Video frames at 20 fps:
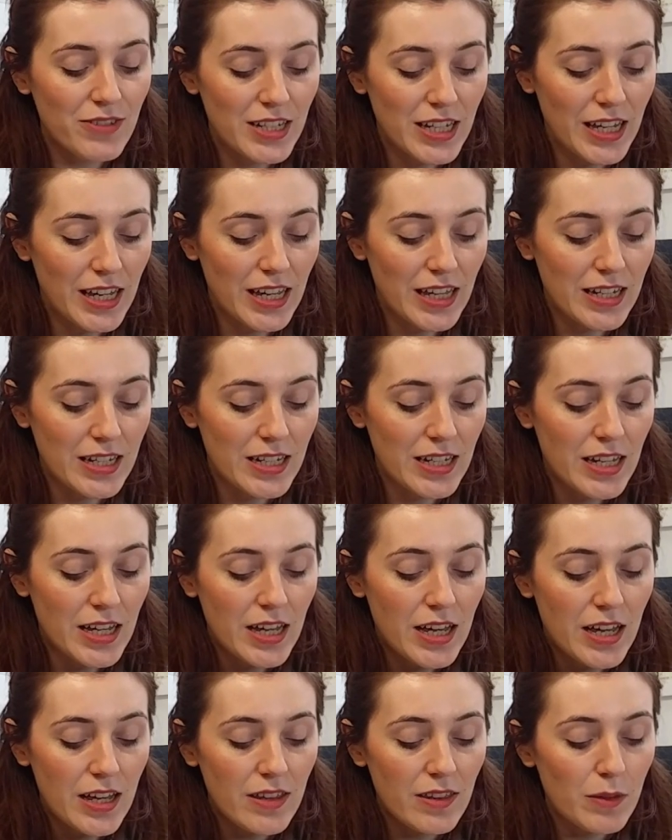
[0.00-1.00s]
in
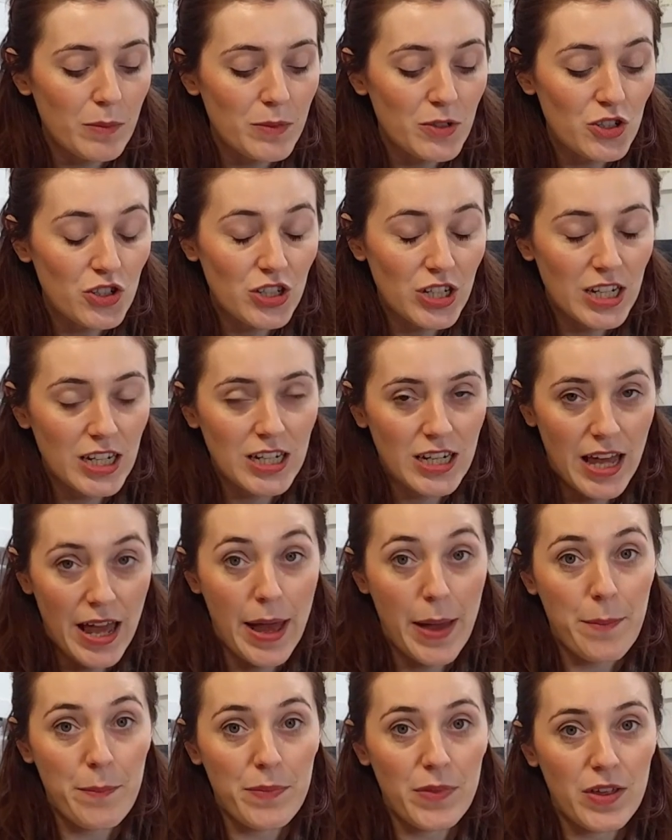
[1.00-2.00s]
the machine
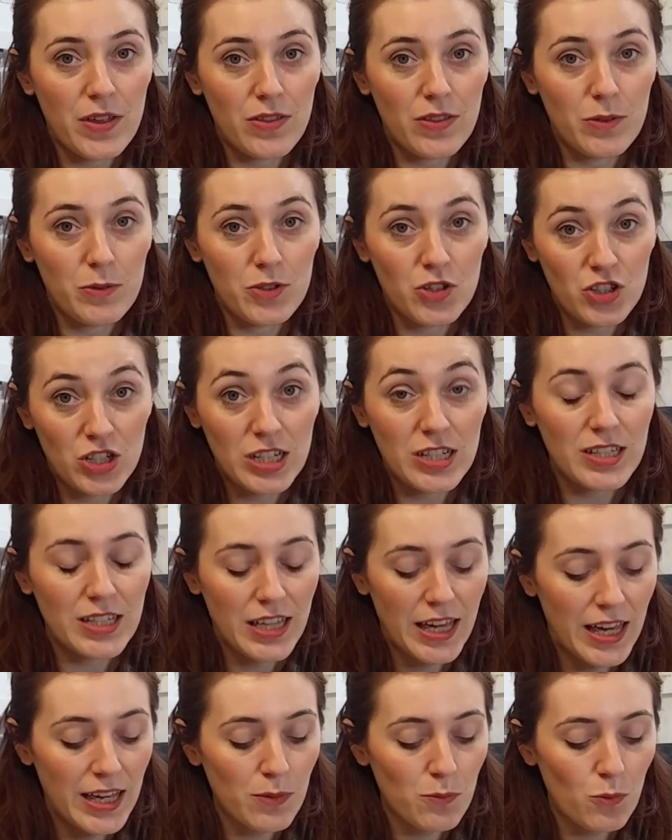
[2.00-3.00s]
hem that the sheet
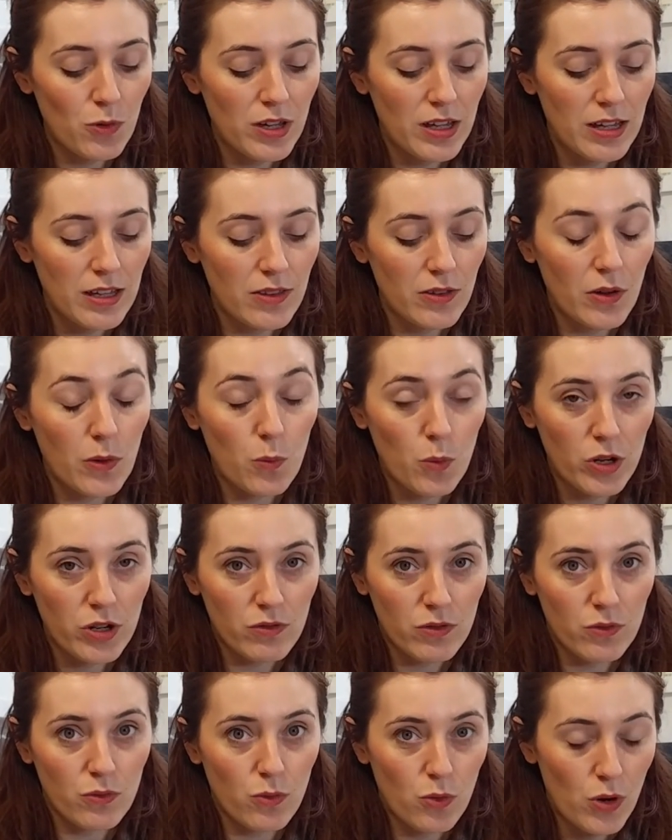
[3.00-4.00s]
came with on one
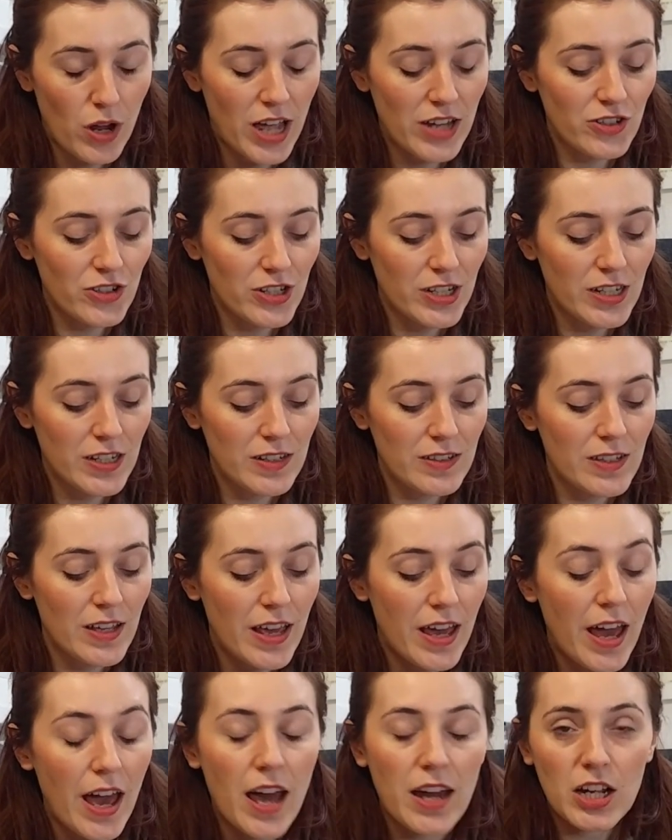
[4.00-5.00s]
of the raw edges,
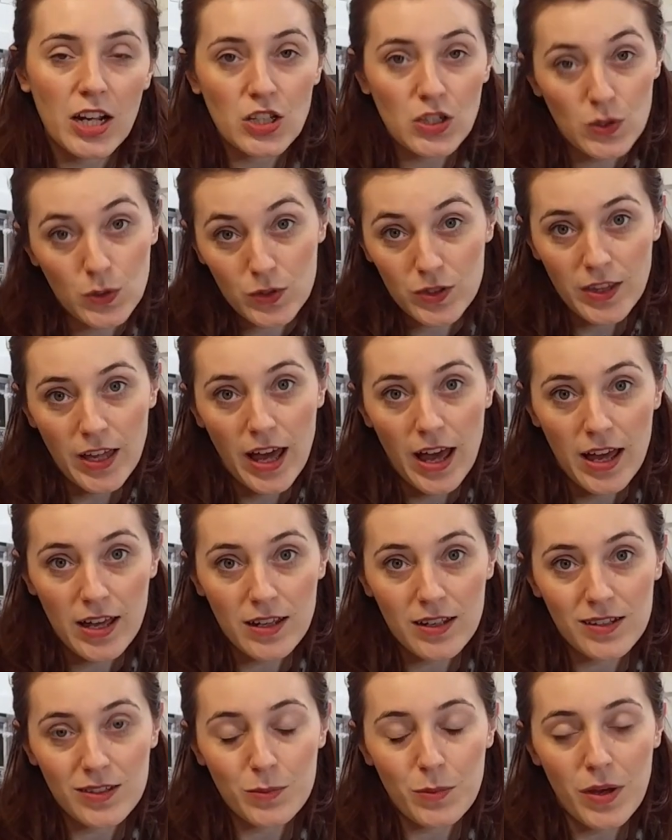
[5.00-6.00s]
and I used that
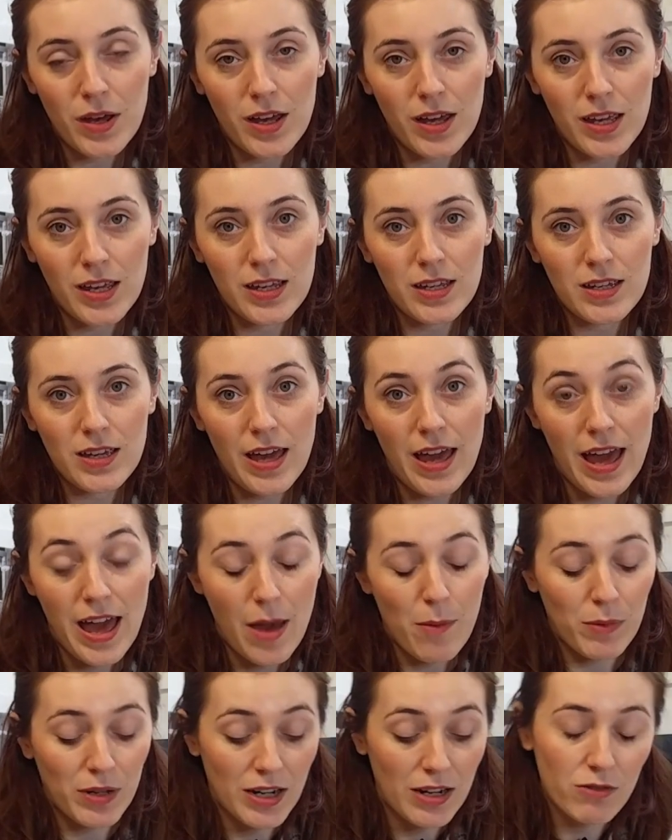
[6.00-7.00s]
as my
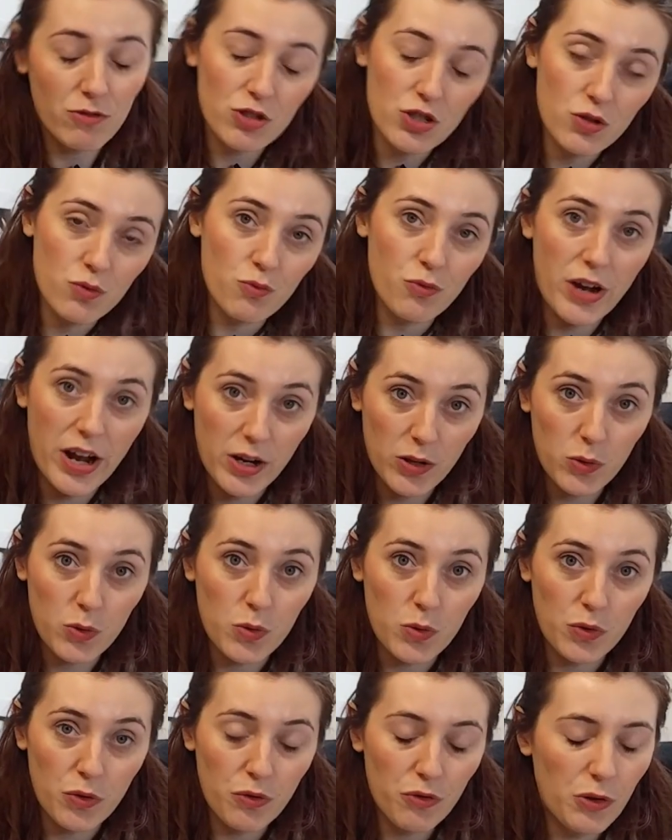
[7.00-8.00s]
hem, and I just ran a
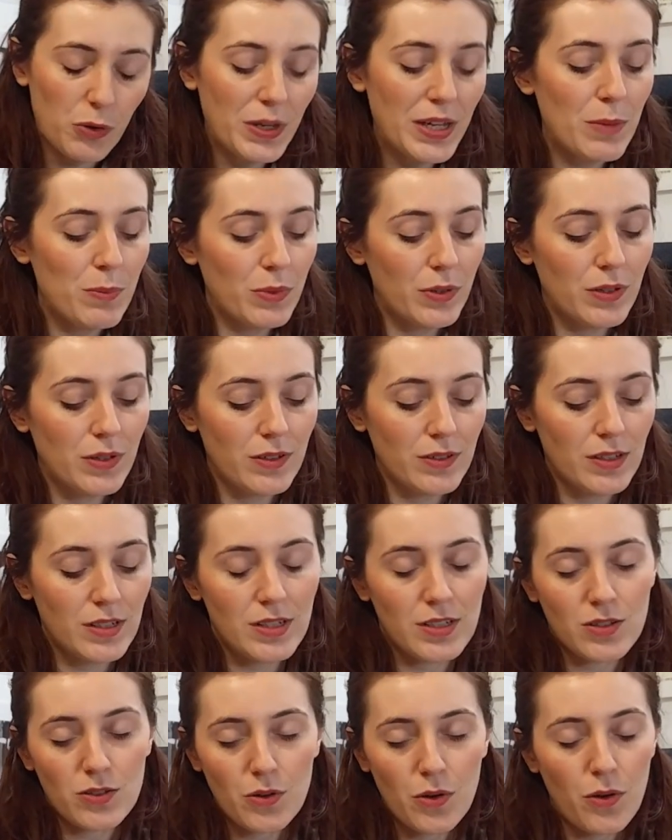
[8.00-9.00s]
cord through it because I
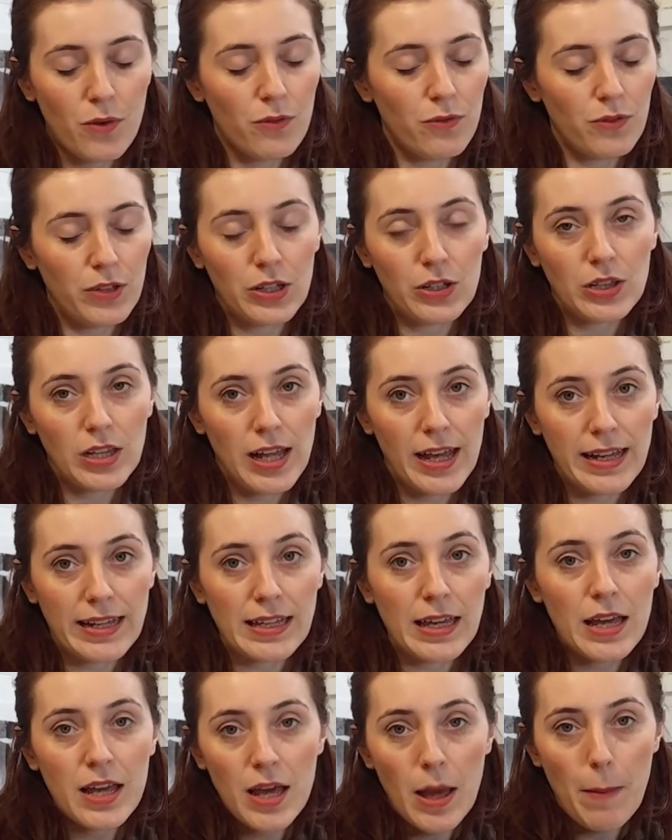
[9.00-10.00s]
did not feel
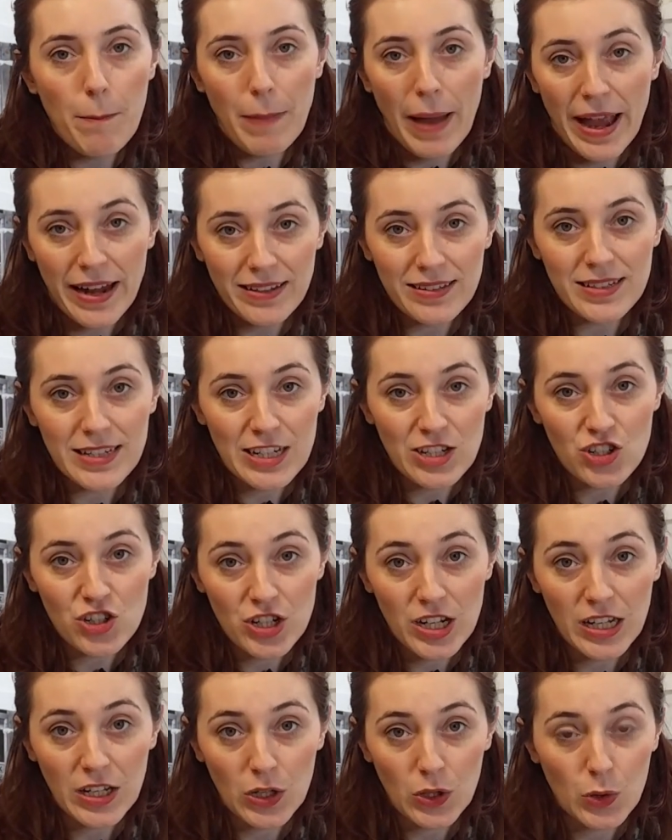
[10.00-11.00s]
like
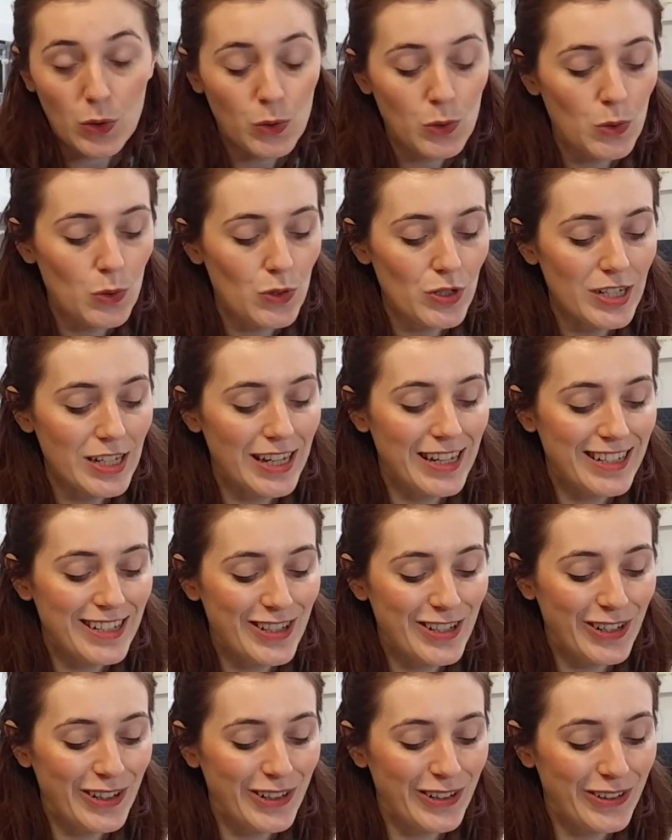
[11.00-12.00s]
backstitching a cord
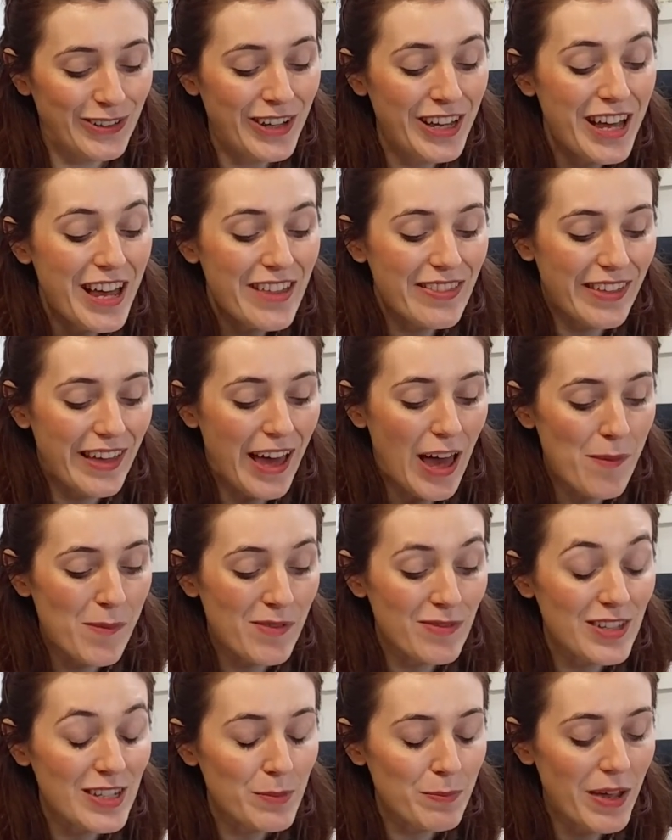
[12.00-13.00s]
into the hem
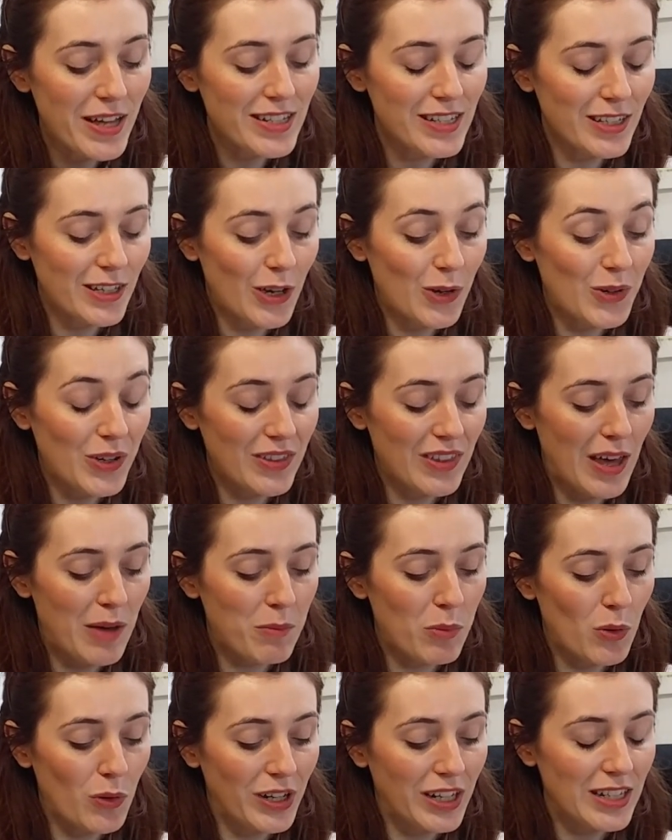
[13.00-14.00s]
of this petticoat at that
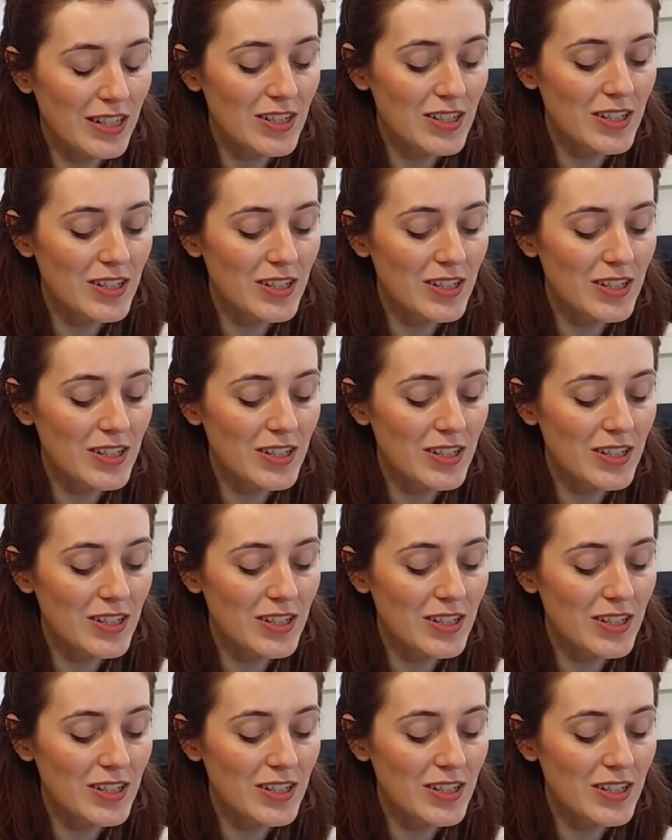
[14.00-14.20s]
point.